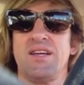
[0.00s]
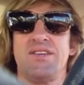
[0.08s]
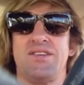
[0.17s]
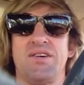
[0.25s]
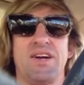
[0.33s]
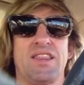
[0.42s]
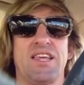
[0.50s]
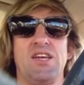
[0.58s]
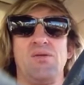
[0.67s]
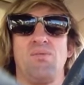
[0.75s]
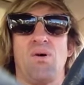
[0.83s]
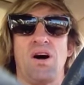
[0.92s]
do anything
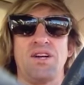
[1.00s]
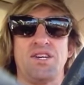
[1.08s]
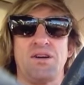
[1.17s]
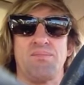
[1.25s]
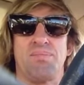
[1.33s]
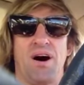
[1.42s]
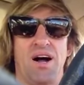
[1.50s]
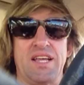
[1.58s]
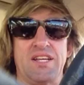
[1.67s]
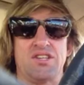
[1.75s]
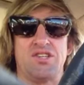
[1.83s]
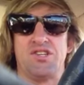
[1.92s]
you want to your
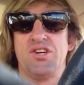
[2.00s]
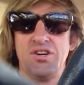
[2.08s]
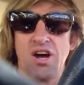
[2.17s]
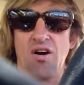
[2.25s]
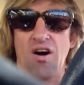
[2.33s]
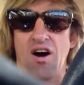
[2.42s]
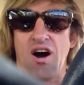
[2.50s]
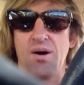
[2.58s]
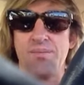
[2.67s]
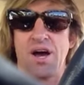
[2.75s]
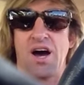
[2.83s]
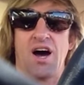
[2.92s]
body it's do no
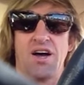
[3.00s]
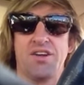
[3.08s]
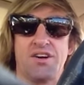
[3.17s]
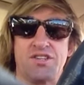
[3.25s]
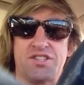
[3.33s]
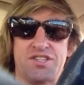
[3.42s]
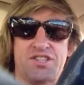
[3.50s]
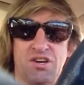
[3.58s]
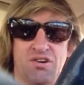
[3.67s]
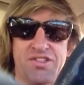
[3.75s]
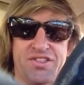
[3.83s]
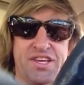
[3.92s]
harm to others it's the
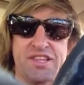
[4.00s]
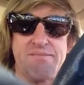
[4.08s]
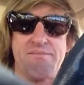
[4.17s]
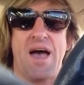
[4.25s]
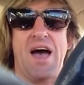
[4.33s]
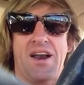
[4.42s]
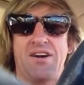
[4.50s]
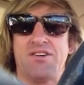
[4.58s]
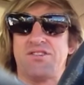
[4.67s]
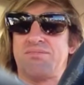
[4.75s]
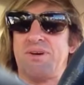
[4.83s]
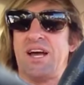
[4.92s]
only thing that
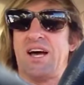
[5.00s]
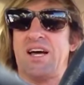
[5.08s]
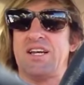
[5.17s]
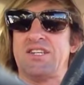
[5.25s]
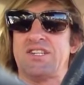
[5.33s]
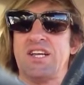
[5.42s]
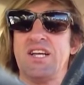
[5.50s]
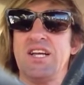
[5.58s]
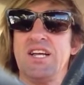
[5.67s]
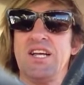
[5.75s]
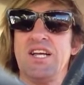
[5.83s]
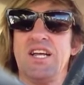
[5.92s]
matters man is
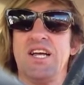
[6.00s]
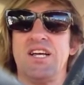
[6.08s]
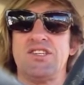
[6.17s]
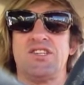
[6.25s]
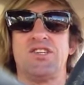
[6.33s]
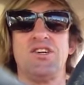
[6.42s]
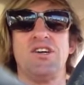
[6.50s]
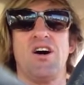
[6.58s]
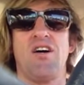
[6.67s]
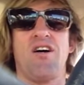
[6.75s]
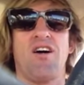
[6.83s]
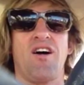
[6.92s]
is do
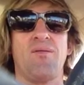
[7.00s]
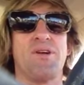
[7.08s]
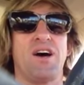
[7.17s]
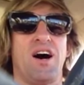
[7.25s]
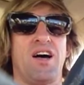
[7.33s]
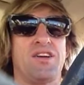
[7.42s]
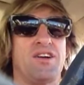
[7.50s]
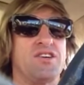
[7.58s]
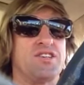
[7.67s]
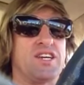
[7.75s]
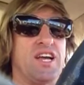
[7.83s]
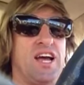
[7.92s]
no harm to
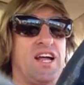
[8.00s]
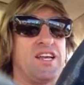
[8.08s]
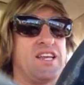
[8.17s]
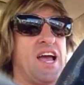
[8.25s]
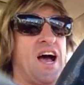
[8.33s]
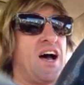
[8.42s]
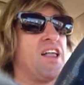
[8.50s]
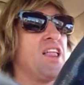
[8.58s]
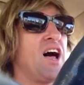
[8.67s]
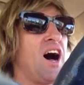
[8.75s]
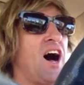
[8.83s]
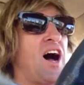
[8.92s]
others and yeah
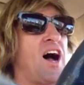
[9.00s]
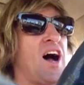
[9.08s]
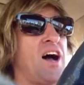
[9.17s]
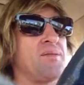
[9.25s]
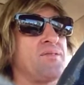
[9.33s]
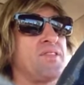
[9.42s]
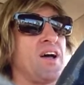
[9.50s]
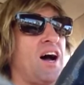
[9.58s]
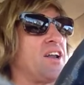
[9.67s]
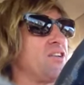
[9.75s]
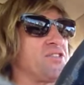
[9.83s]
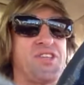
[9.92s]
I,
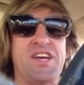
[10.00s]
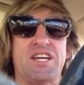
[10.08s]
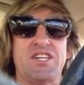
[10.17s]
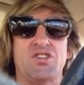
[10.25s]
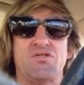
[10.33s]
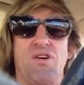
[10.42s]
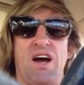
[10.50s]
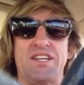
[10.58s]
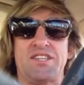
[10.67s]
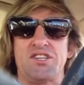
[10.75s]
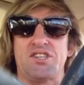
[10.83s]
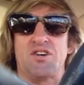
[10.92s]
I, don't think it's
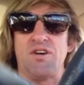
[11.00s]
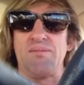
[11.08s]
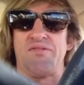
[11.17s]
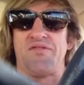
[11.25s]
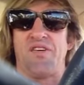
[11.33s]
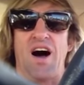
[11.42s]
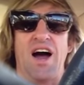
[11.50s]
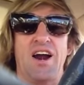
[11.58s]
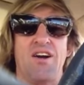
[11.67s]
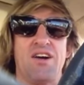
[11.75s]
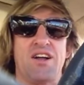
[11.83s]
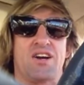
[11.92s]
right to scream
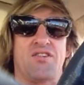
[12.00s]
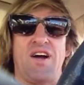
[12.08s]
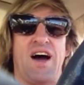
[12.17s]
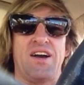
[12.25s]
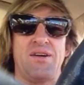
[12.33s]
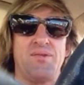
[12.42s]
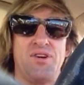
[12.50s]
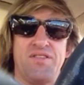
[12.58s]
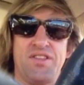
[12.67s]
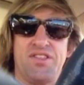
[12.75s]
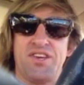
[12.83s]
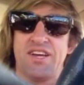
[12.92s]
fire in a crowded
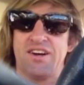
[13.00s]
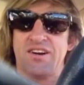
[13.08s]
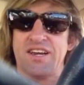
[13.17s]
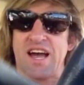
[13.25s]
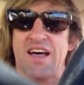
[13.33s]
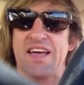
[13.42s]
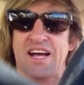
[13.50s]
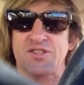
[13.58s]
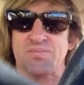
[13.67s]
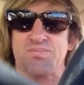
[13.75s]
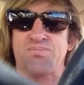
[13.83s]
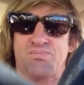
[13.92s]
movie theater. Yeah,
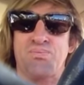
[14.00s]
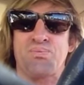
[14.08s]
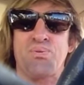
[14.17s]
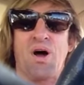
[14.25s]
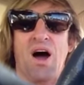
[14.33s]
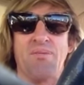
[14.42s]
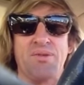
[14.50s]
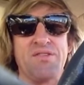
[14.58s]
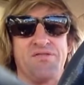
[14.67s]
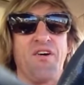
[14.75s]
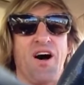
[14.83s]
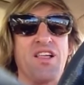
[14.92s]
that
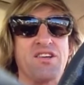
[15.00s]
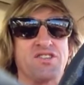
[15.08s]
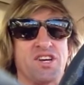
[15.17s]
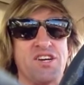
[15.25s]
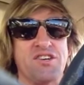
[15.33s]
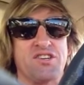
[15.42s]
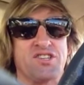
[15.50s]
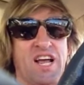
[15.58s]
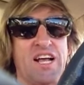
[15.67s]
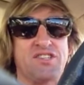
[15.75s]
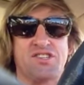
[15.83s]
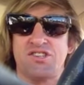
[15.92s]
probably follows under
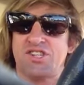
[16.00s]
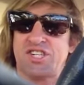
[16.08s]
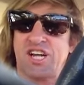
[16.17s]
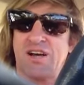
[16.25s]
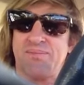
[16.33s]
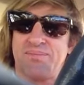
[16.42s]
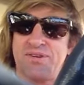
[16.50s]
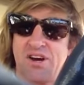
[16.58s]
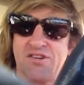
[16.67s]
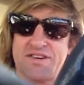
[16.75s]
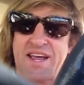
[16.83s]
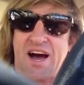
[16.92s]
censorship,
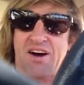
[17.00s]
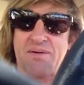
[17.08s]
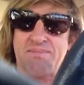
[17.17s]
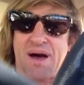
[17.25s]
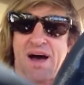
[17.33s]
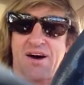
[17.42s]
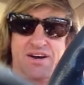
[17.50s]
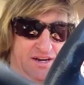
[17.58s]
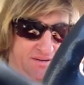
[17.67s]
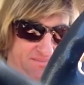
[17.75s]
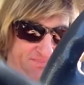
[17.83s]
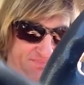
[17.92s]
no doubt about it.